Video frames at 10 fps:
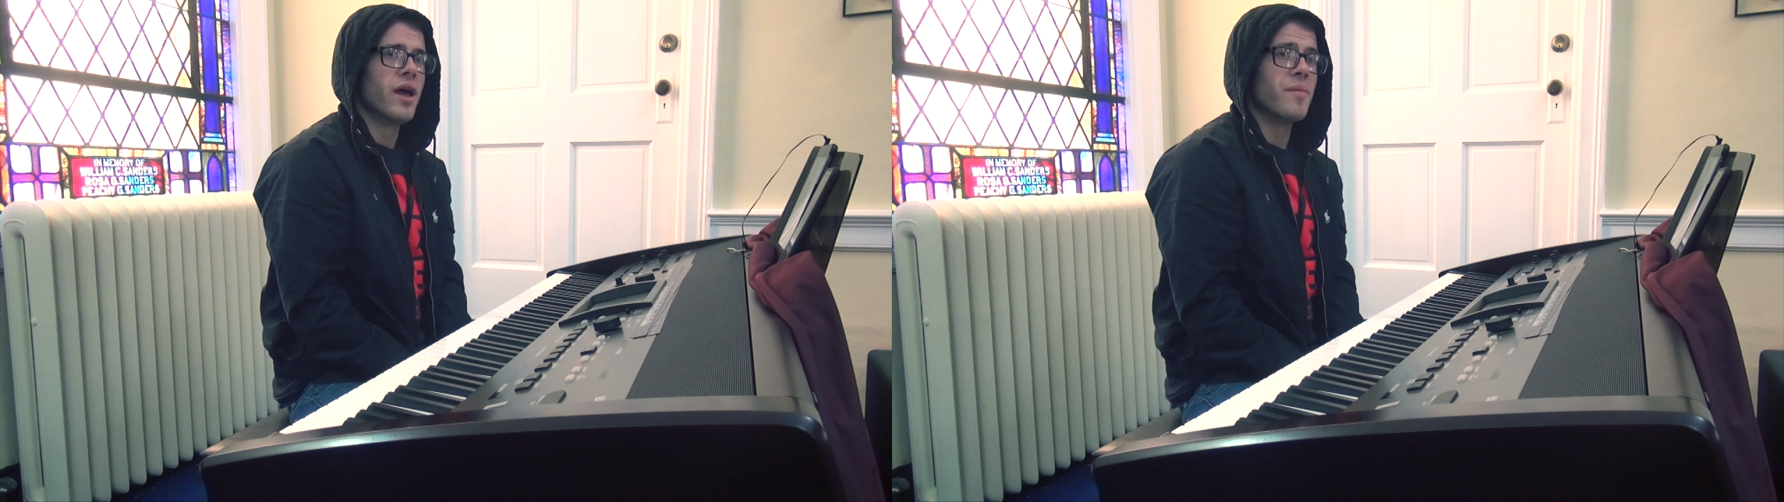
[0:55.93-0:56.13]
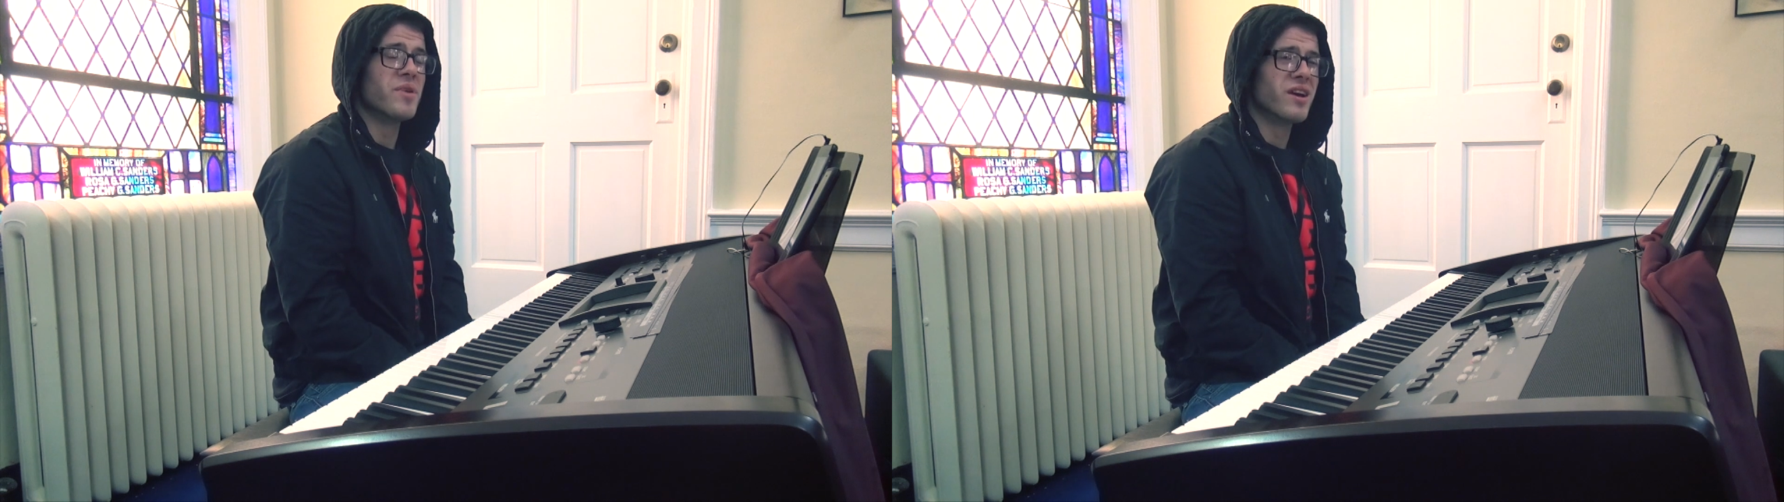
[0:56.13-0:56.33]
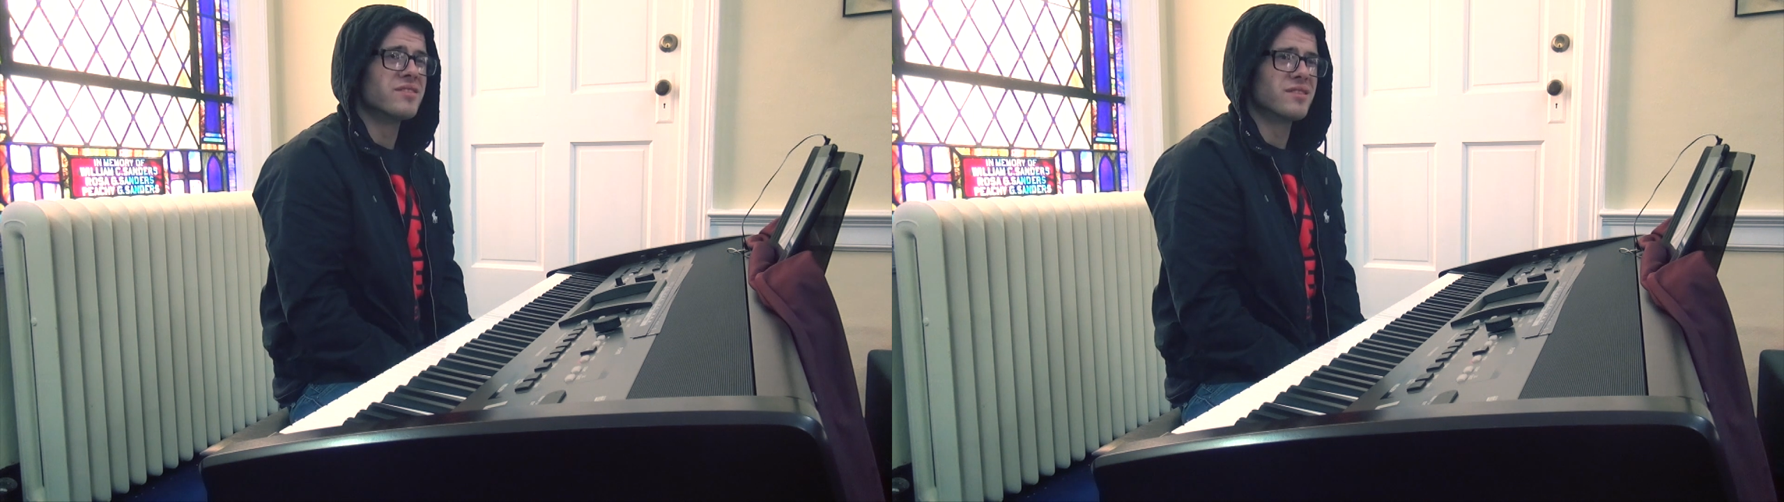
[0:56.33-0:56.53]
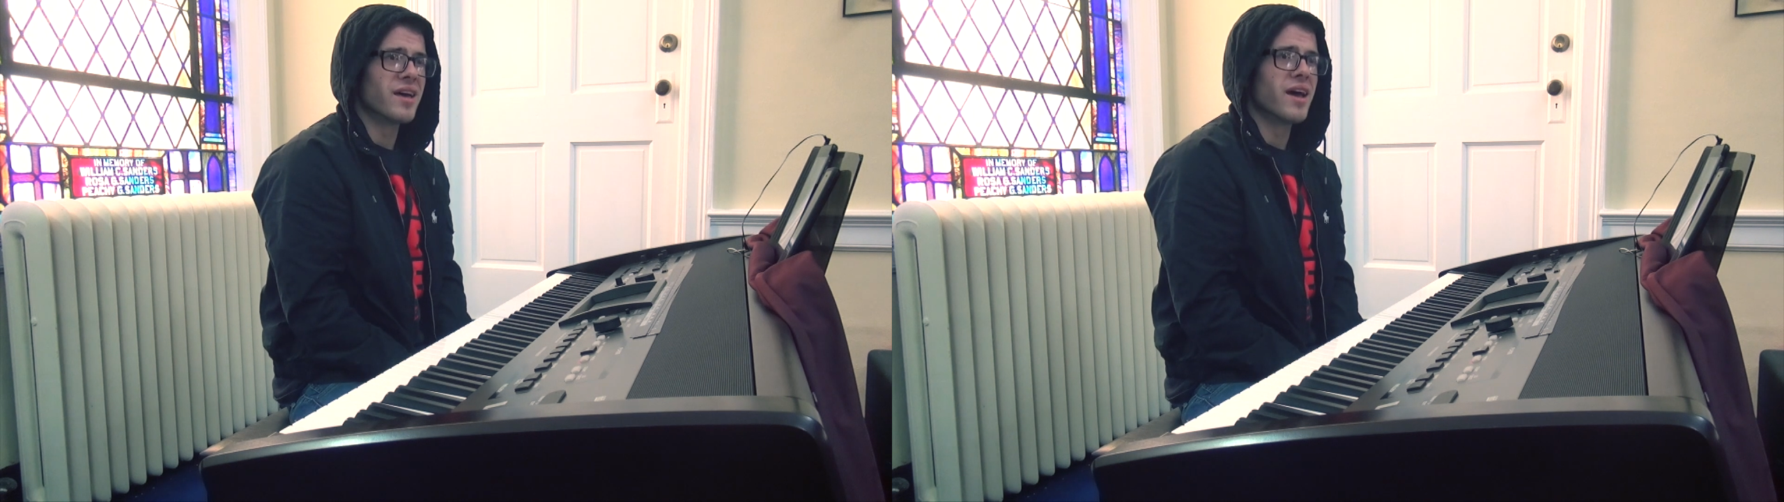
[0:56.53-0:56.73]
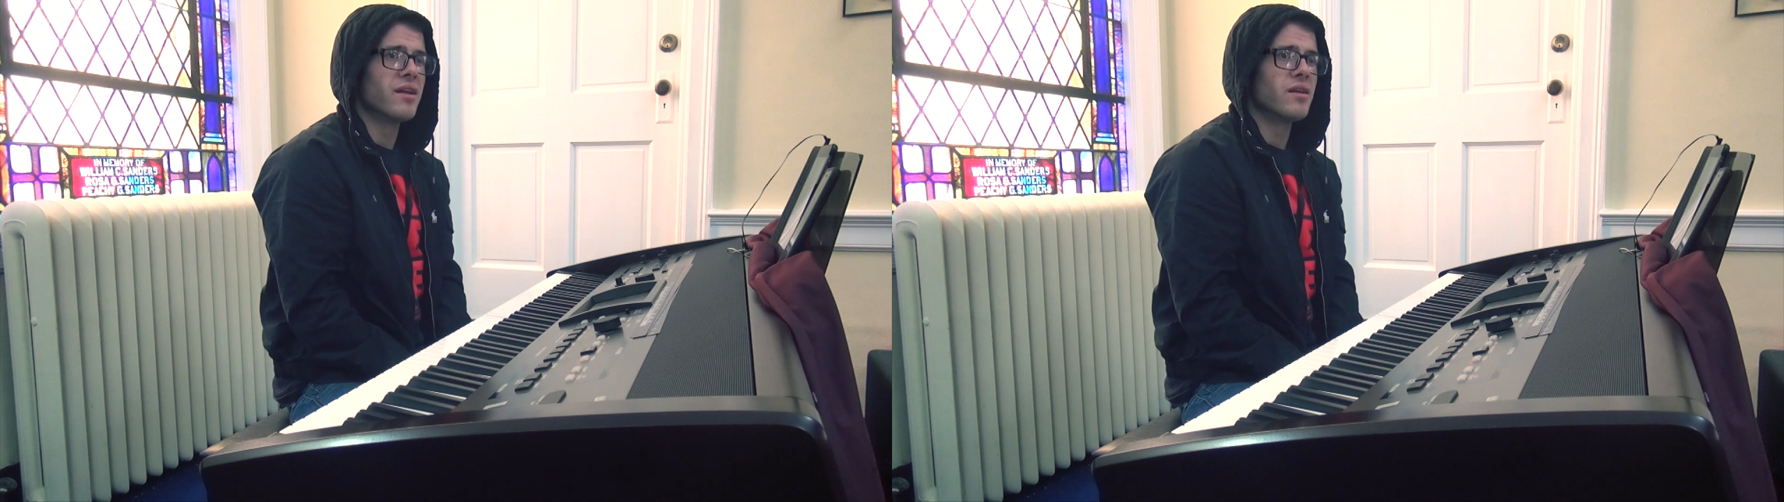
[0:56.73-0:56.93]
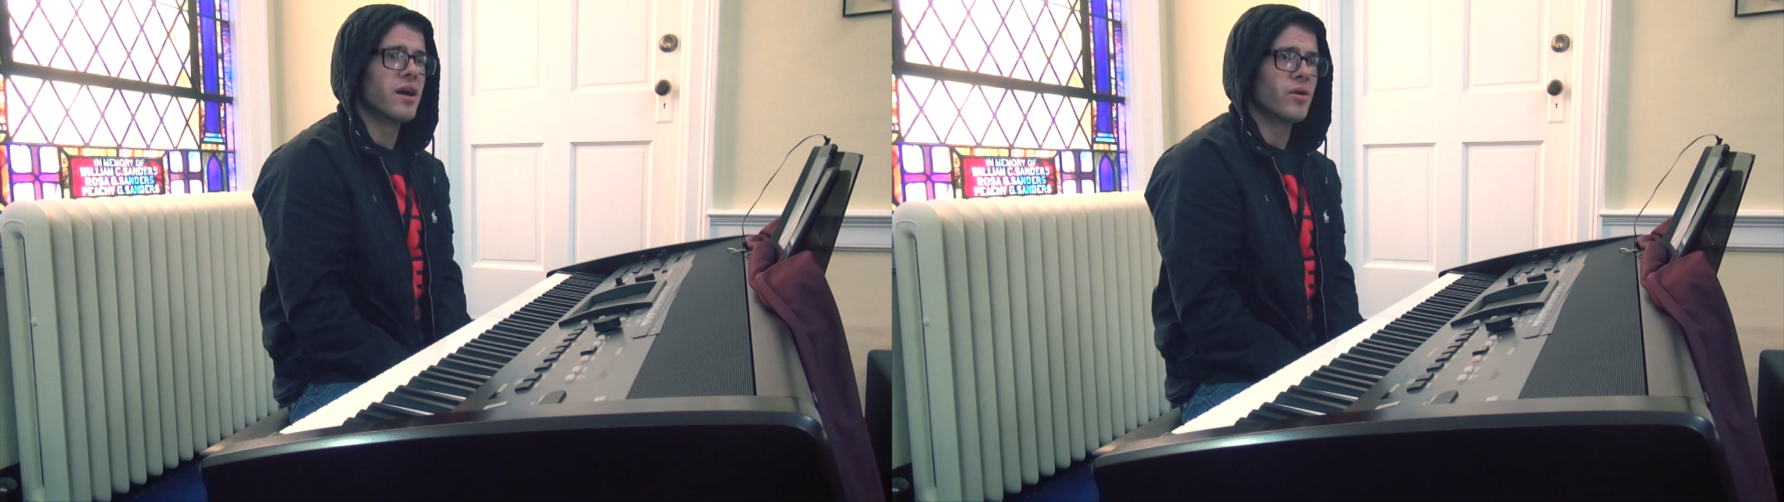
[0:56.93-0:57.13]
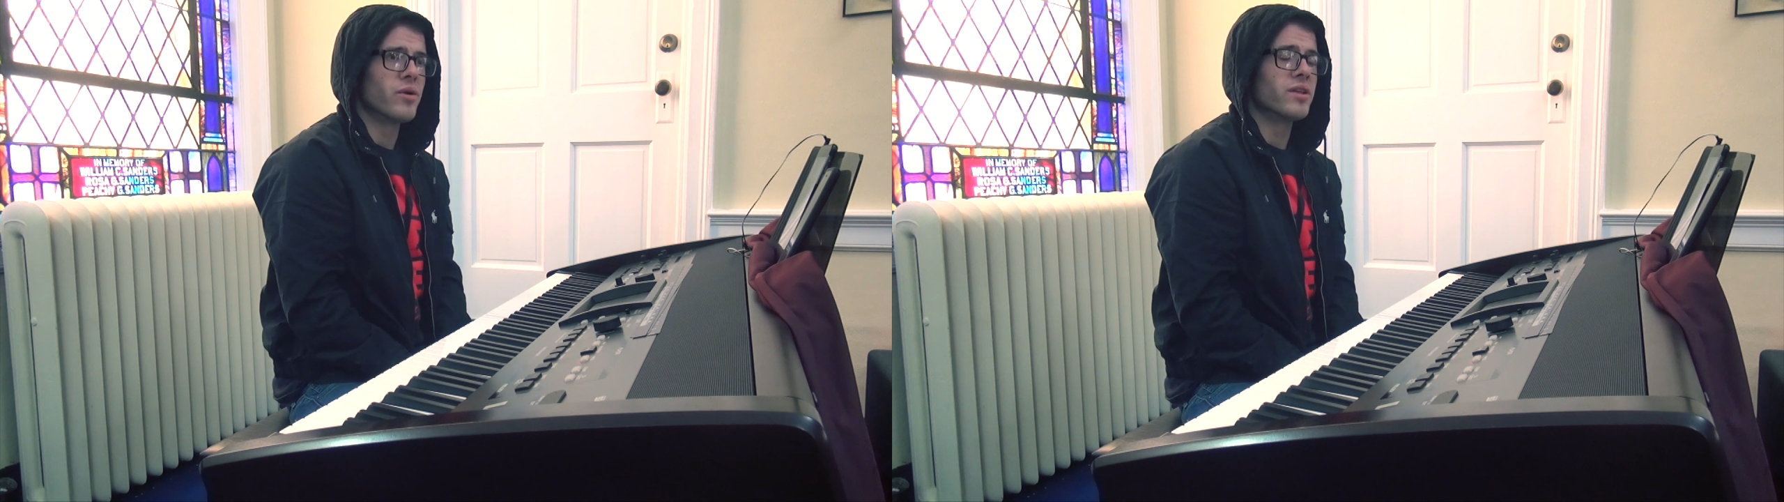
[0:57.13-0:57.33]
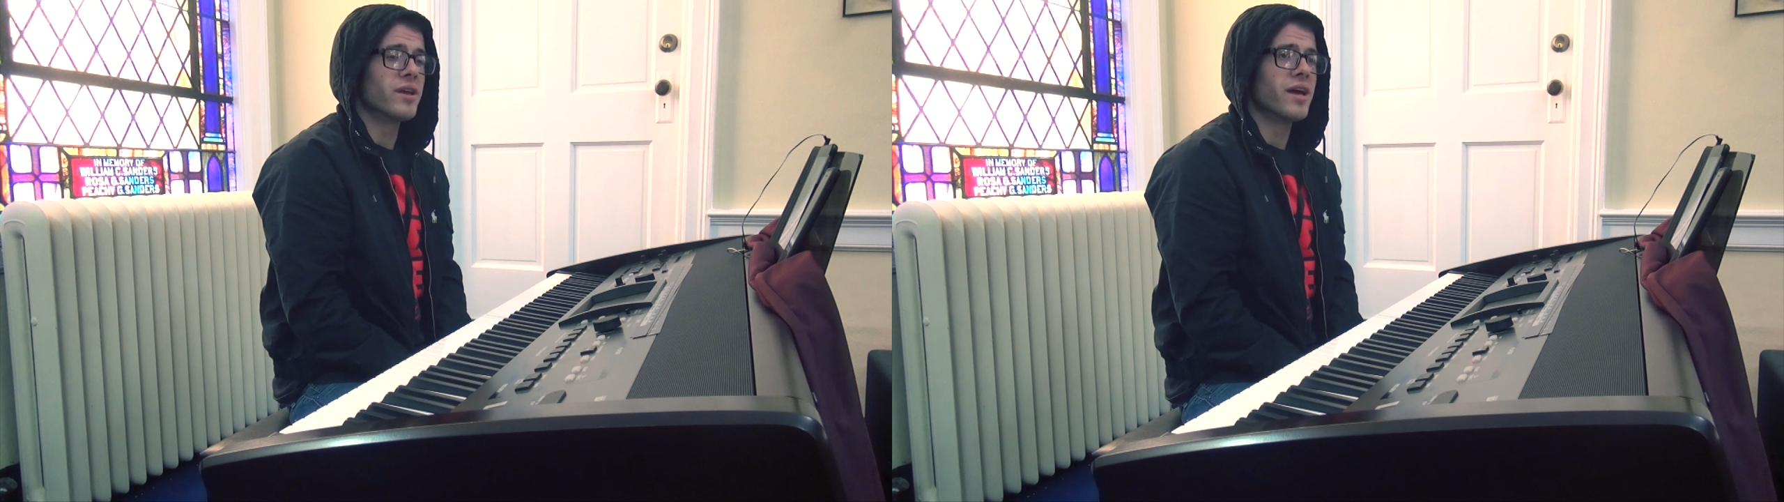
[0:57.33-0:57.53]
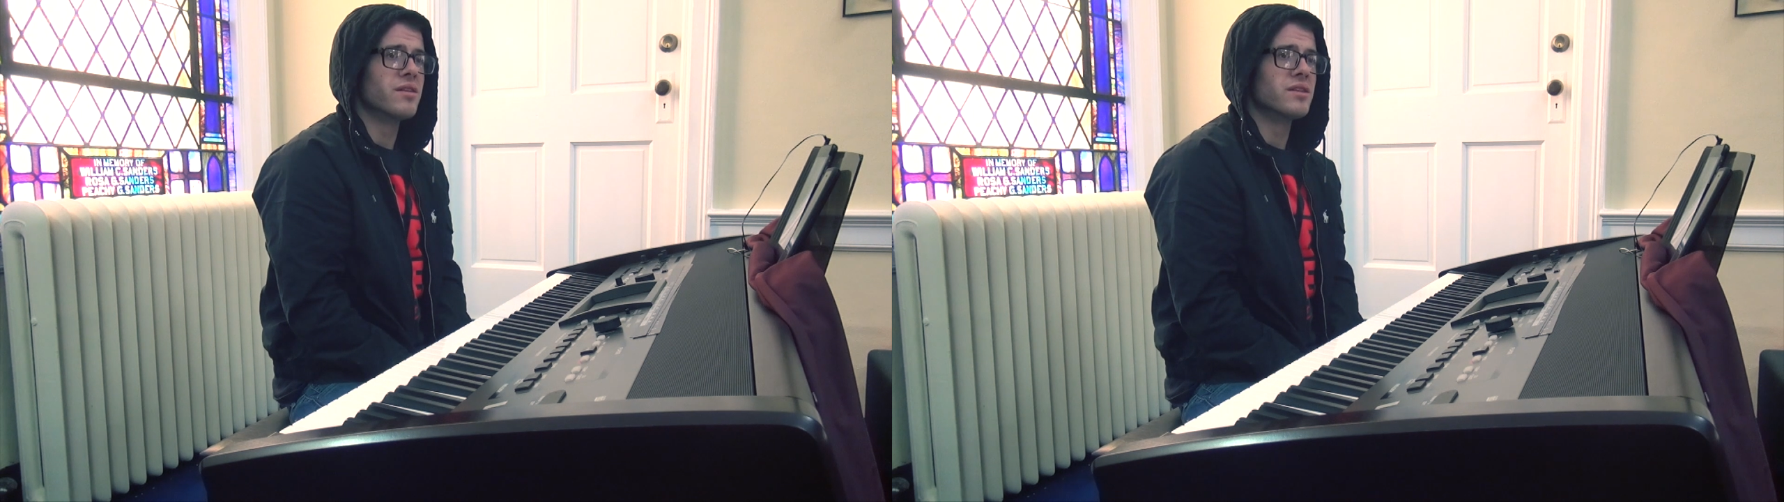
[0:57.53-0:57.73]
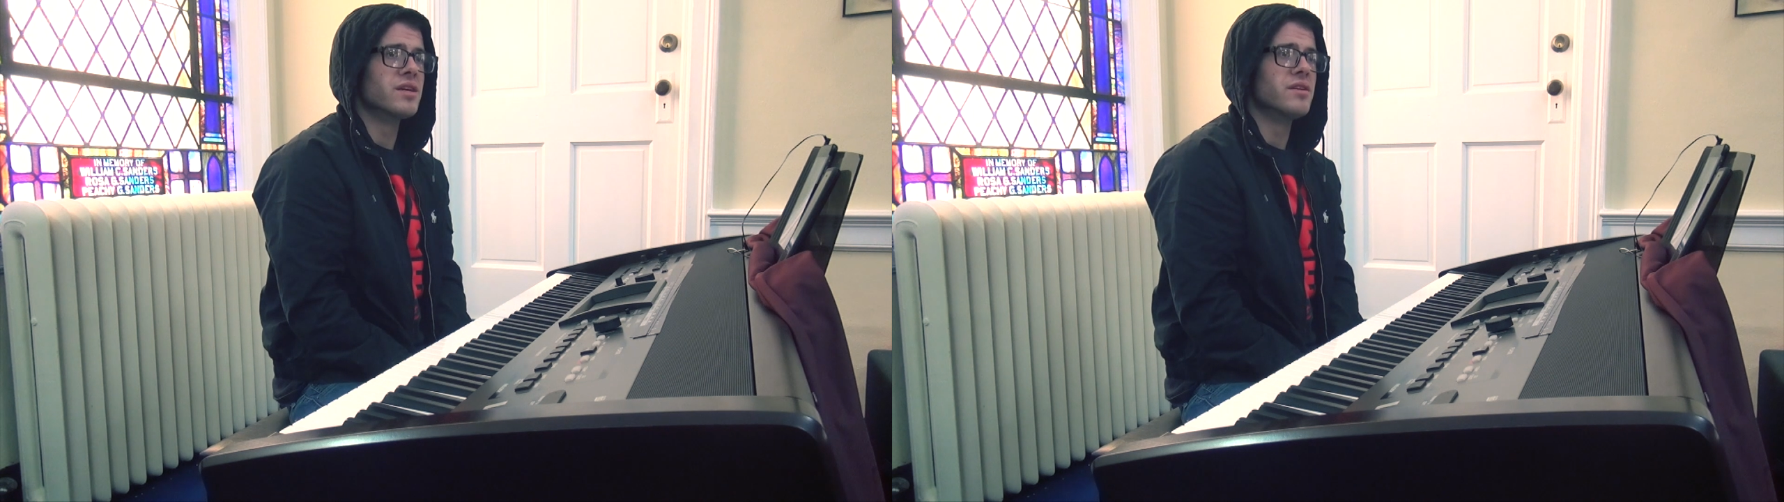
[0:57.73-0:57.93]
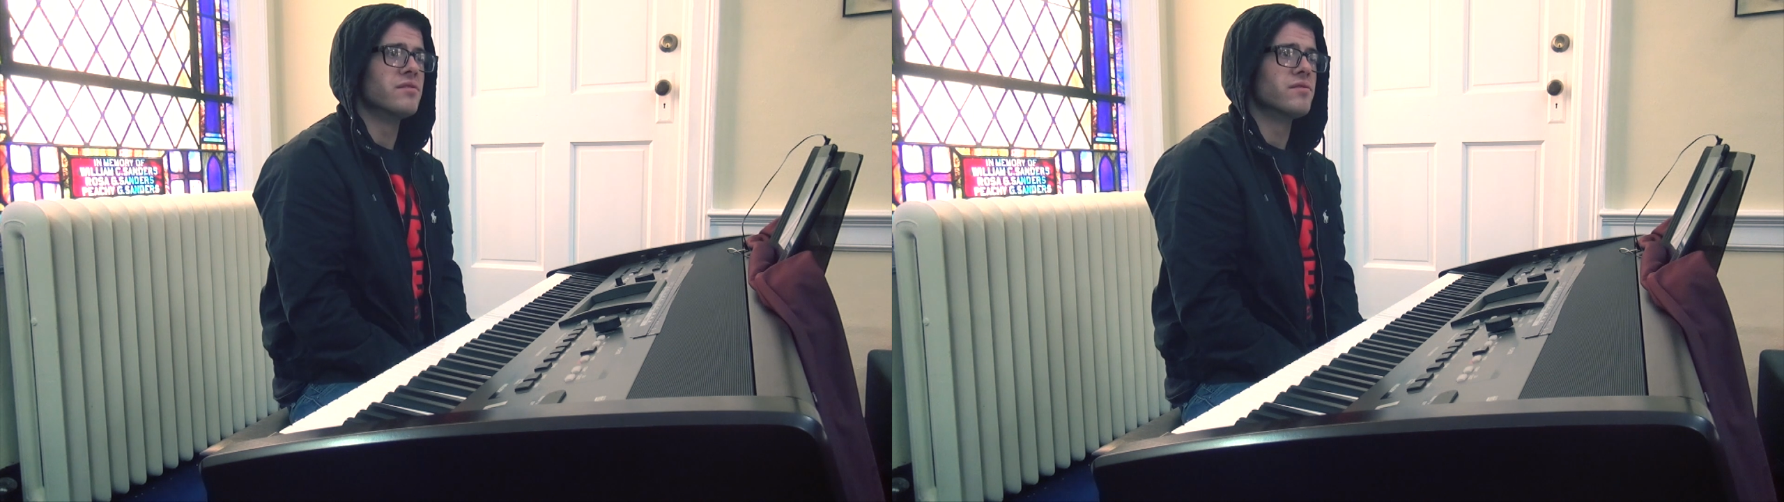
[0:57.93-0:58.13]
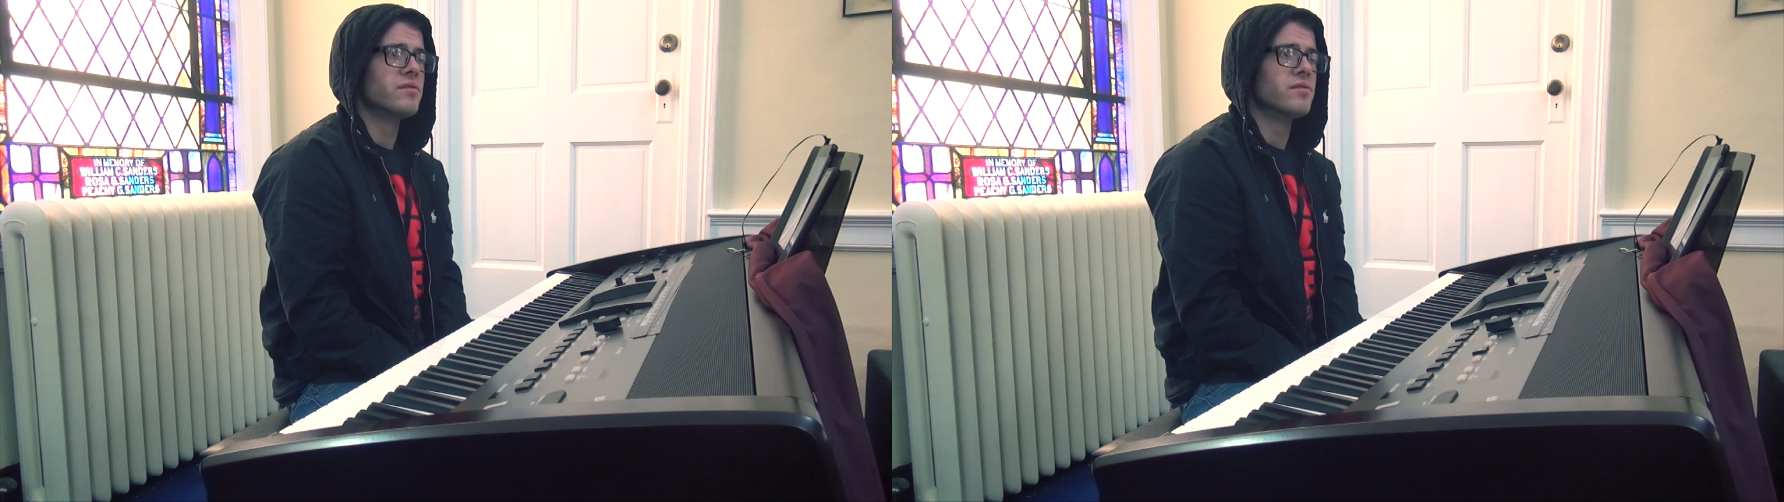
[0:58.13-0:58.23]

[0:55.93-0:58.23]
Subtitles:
And because of that, I quickly had to leave.